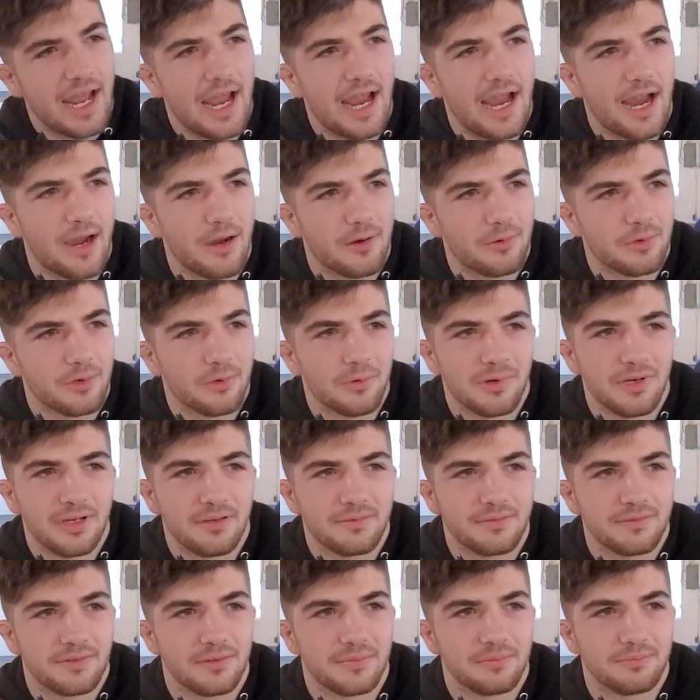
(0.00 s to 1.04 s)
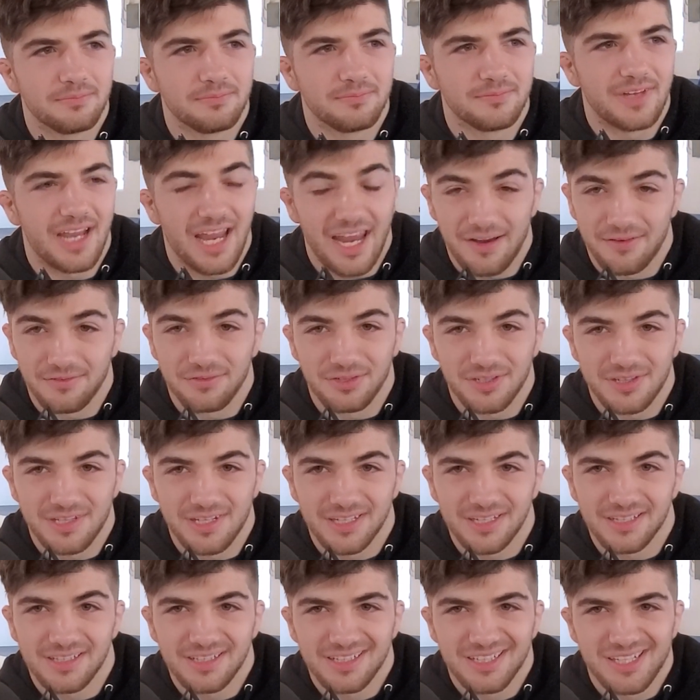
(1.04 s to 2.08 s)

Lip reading: hour away from everything.